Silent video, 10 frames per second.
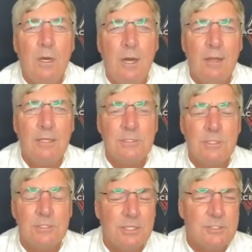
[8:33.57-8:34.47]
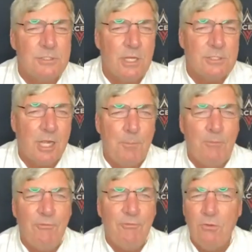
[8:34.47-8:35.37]
Uh, it's it's it's it's
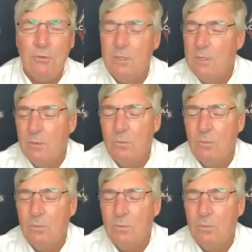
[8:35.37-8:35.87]
couplefold.